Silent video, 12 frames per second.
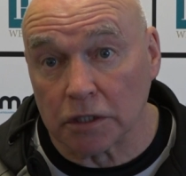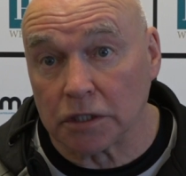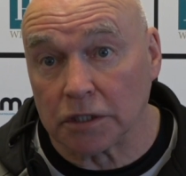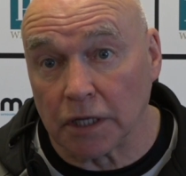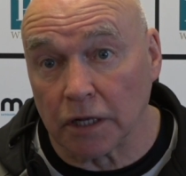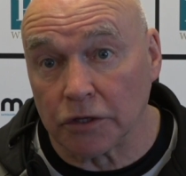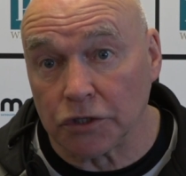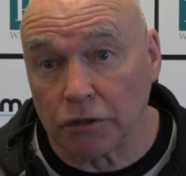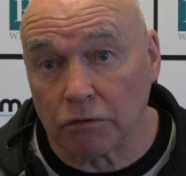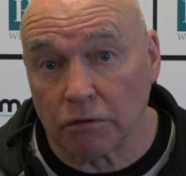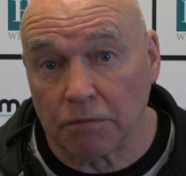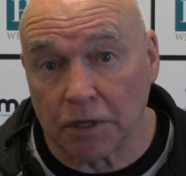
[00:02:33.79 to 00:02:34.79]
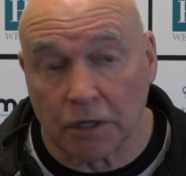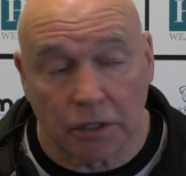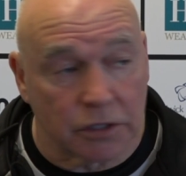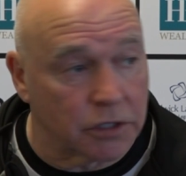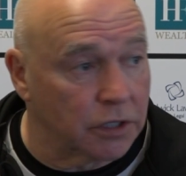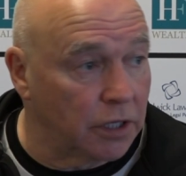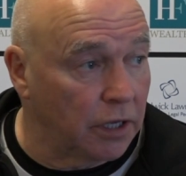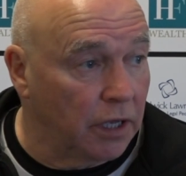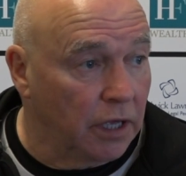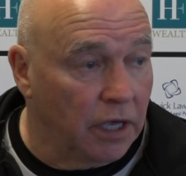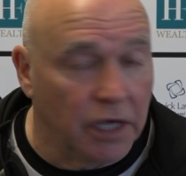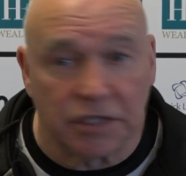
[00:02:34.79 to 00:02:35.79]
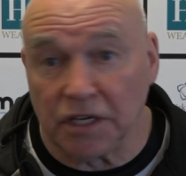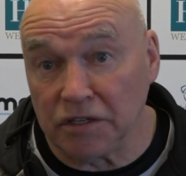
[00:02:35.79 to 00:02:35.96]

to tell you the truth, because it's